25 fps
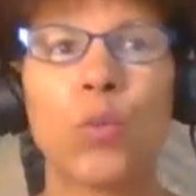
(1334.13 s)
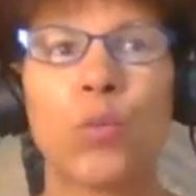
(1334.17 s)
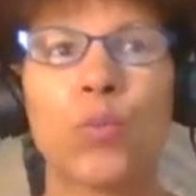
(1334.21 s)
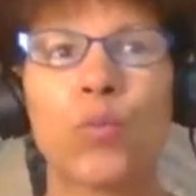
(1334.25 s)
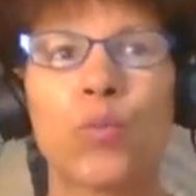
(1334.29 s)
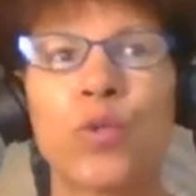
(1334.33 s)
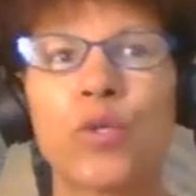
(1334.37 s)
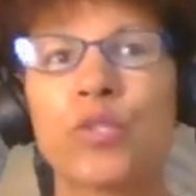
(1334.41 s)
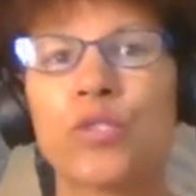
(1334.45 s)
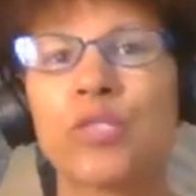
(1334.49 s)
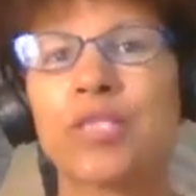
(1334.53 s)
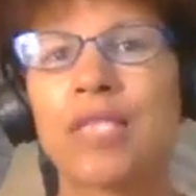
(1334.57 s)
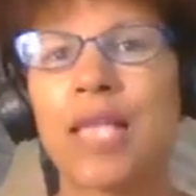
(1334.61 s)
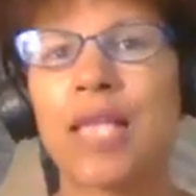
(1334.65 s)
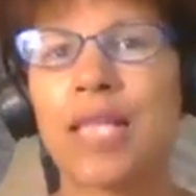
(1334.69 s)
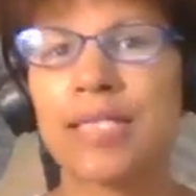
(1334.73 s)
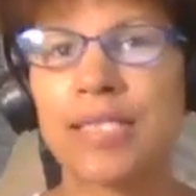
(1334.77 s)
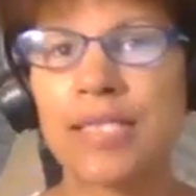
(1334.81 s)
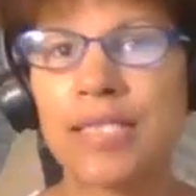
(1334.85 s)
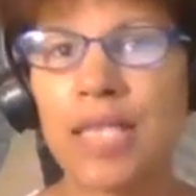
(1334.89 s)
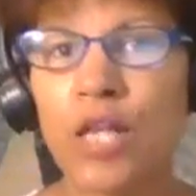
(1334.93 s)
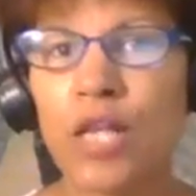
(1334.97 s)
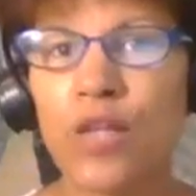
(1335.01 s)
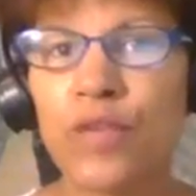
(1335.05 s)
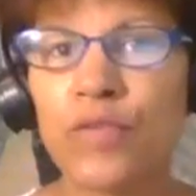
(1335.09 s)
there's
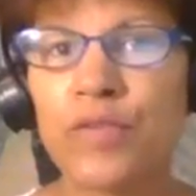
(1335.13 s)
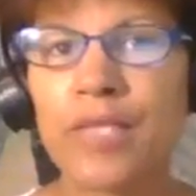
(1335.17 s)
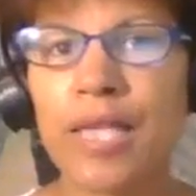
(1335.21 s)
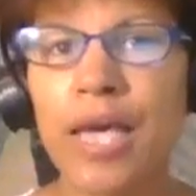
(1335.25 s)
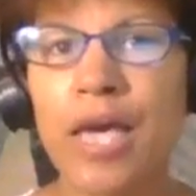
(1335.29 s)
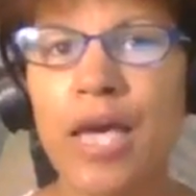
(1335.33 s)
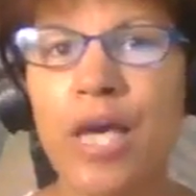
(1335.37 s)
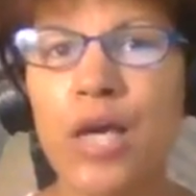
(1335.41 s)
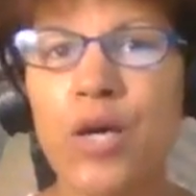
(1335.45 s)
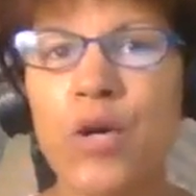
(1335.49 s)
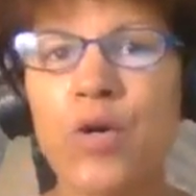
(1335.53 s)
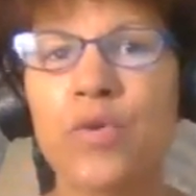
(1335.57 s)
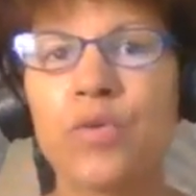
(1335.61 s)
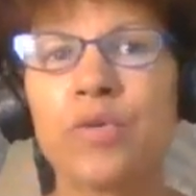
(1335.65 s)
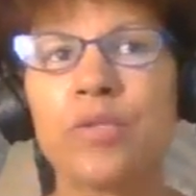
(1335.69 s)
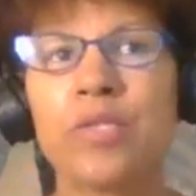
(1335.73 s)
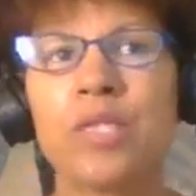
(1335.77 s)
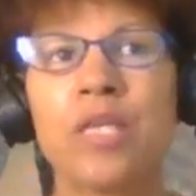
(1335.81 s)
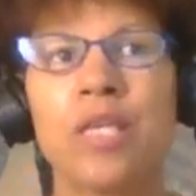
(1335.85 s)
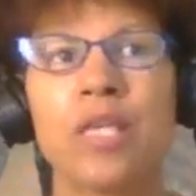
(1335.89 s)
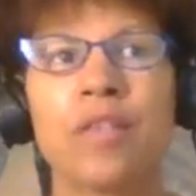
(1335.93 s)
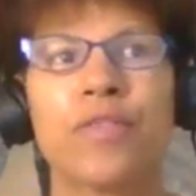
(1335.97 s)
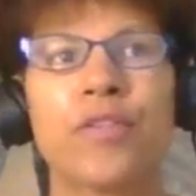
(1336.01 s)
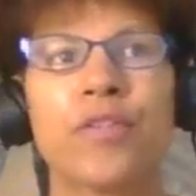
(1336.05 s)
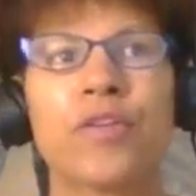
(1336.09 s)
that self-doubt
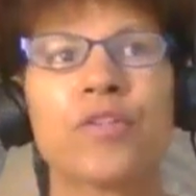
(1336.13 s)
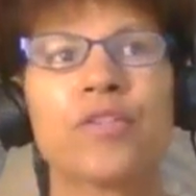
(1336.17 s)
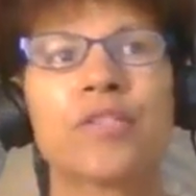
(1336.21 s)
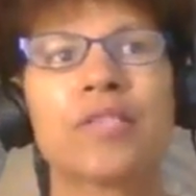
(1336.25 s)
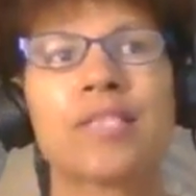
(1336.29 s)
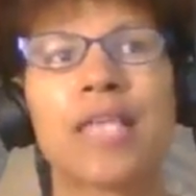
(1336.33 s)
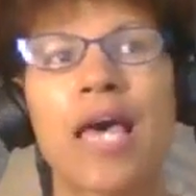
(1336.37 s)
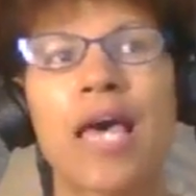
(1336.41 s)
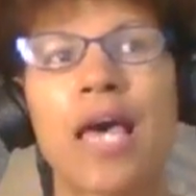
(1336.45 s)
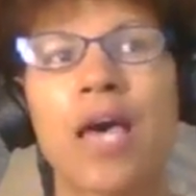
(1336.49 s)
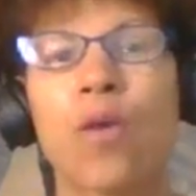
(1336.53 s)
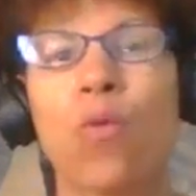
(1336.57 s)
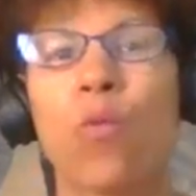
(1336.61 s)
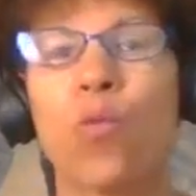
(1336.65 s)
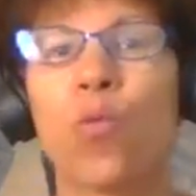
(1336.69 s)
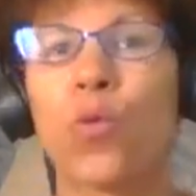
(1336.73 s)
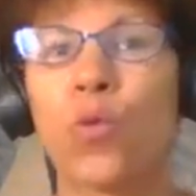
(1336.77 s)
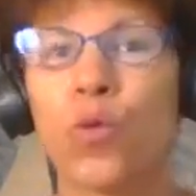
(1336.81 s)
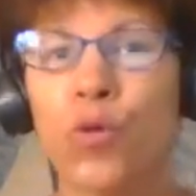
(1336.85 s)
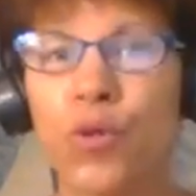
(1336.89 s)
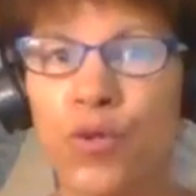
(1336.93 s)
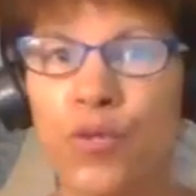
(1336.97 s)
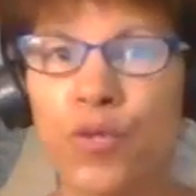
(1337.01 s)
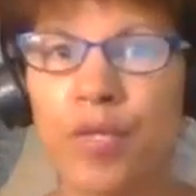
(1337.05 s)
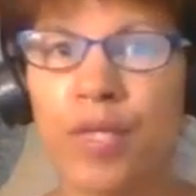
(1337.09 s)
there's that
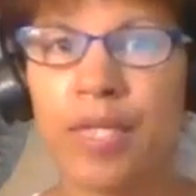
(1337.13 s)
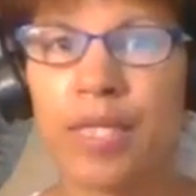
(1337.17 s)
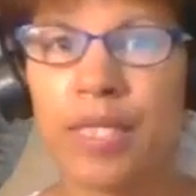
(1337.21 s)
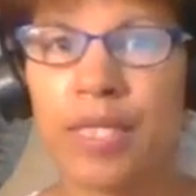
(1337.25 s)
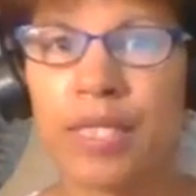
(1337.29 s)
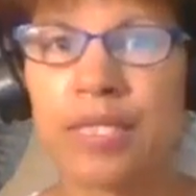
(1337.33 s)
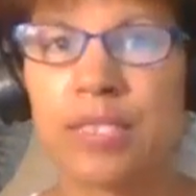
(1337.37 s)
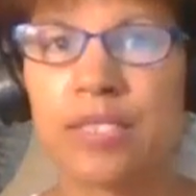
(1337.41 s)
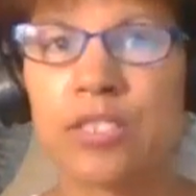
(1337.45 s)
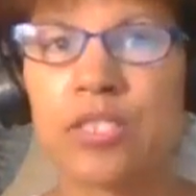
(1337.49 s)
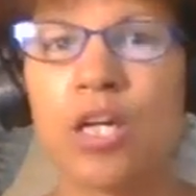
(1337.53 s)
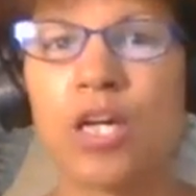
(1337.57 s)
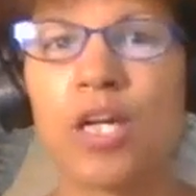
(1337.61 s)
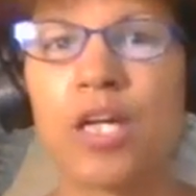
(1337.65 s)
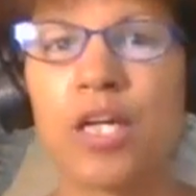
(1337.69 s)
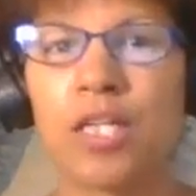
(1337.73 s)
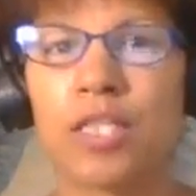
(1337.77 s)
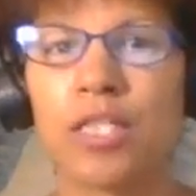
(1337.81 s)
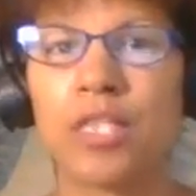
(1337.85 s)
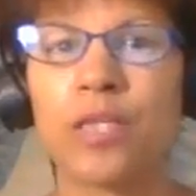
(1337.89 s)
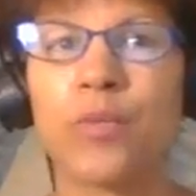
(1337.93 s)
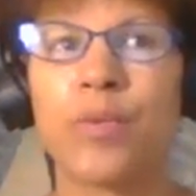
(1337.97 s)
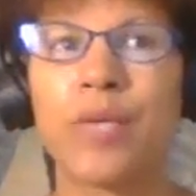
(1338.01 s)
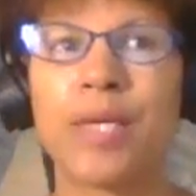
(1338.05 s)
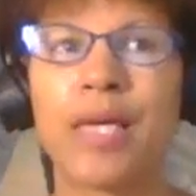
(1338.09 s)
worthiness talk
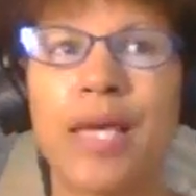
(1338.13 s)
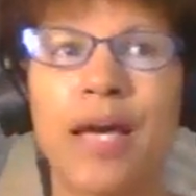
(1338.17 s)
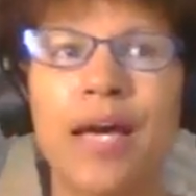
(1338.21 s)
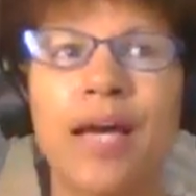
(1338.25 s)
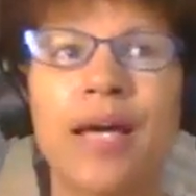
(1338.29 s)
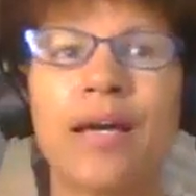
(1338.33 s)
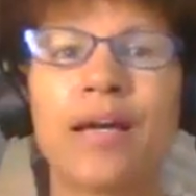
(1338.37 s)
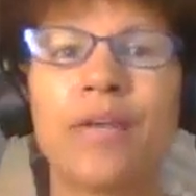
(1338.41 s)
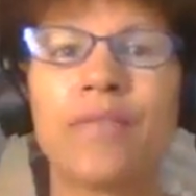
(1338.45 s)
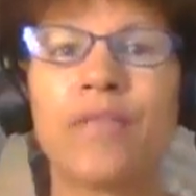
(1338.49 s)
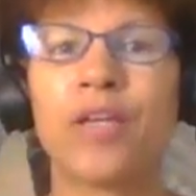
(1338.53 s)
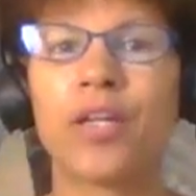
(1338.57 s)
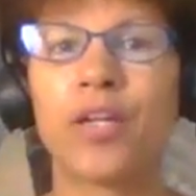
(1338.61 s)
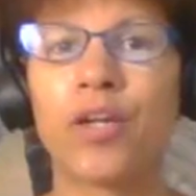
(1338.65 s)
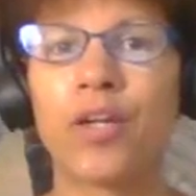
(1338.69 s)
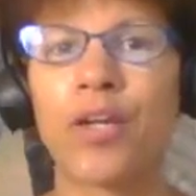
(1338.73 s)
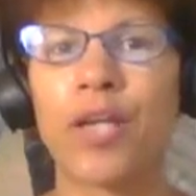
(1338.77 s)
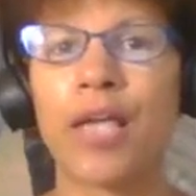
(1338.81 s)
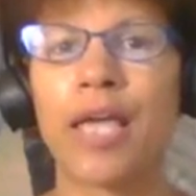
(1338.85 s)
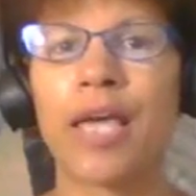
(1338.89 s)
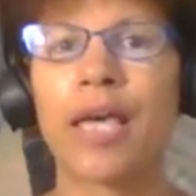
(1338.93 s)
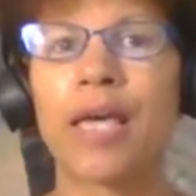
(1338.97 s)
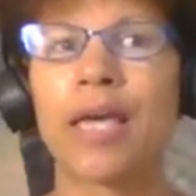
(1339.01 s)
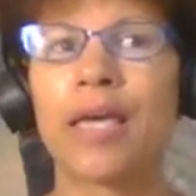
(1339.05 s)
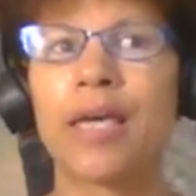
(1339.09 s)
that we have in our
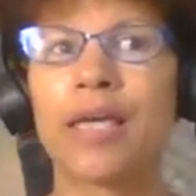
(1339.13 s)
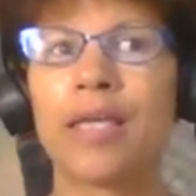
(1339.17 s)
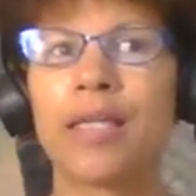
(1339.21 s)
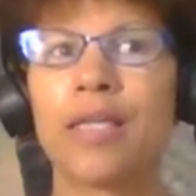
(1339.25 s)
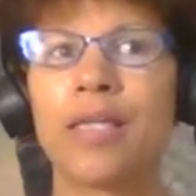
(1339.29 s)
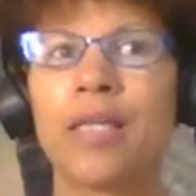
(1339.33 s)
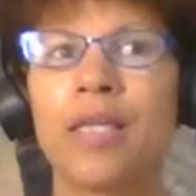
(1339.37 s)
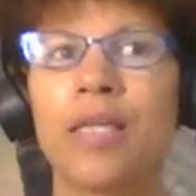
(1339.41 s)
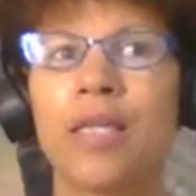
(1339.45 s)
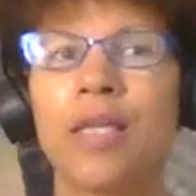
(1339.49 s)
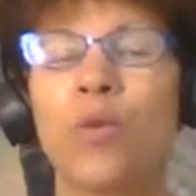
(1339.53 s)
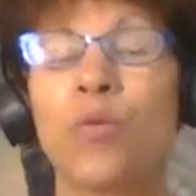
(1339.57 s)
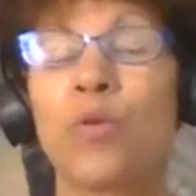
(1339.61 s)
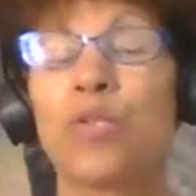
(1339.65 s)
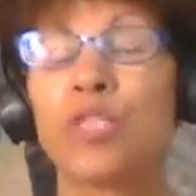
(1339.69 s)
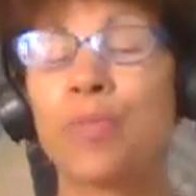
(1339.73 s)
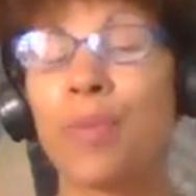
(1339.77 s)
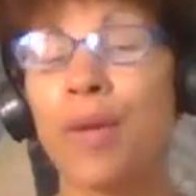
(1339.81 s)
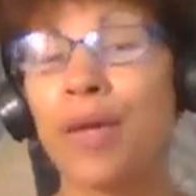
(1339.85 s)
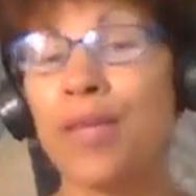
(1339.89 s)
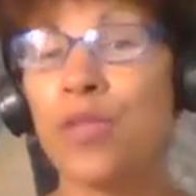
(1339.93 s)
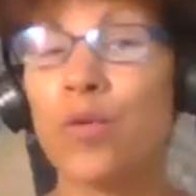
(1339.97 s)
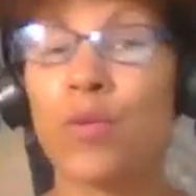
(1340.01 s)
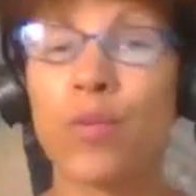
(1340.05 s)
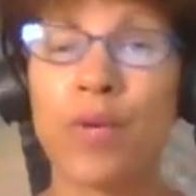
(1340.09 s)
head which
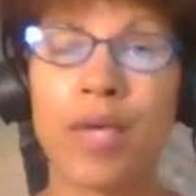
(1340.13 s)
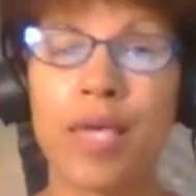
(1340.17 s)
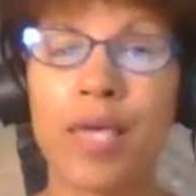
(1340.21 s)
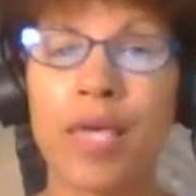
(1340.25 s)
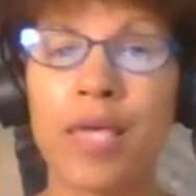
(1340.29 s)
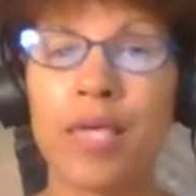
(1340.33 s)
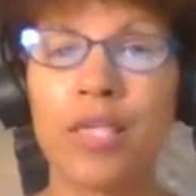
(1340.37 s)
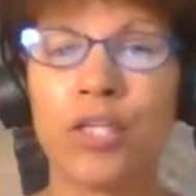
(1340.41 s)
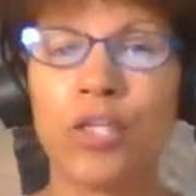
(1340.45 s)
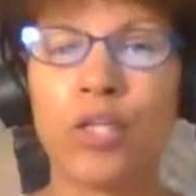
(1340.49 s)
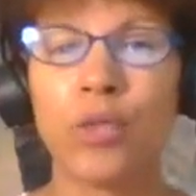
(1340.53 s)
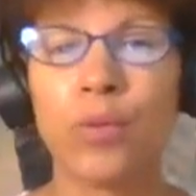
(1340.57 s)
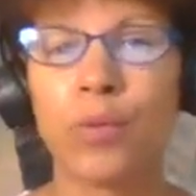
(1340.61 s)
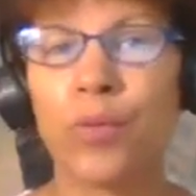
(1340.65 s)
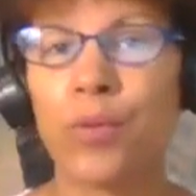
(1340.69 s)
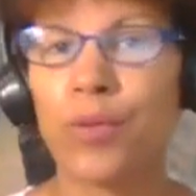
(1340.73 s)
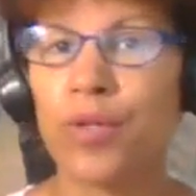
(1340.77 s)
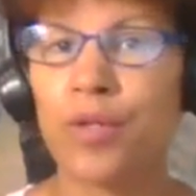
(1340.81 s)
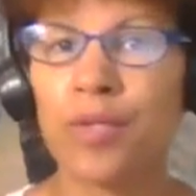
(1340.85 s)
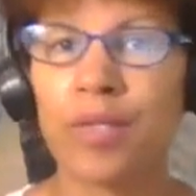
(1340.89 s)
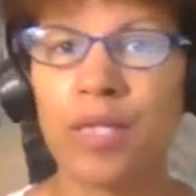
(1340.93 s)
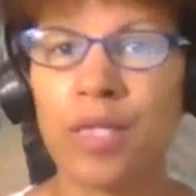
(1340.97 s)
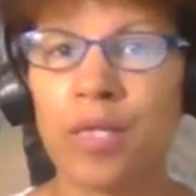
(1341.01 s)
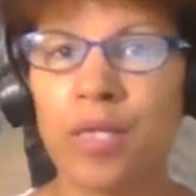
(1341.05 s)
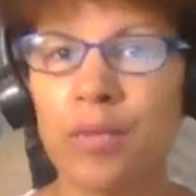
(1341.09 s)
by the way you're
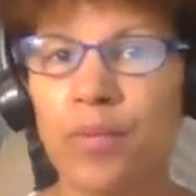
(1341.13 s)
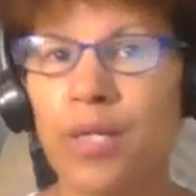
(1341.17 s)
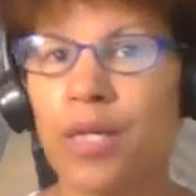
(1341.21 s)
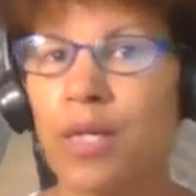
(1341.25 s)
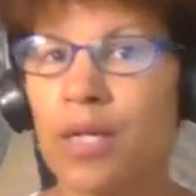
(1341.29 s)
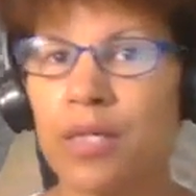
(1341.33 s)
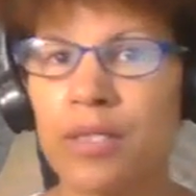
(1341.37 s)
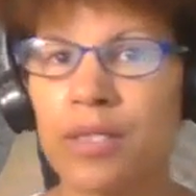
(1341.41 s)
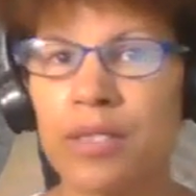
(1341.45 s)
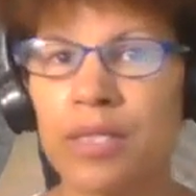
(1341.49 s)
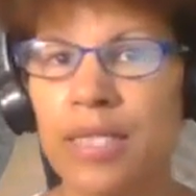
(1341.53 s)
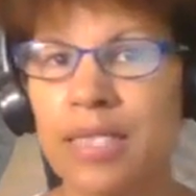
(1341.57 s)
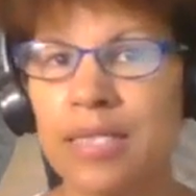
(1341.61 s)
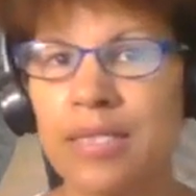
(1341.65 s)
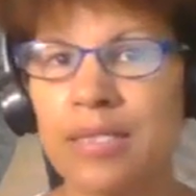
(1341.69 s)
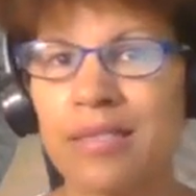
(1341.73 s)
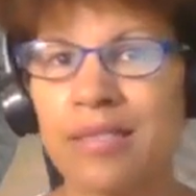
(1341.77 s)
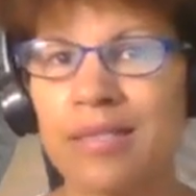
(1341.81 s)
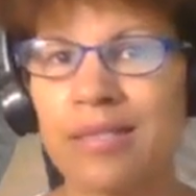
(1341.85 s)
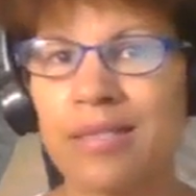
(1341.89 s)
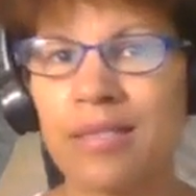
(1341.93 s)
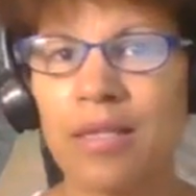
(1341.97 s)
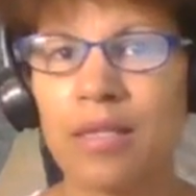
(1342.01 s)
worthy regardless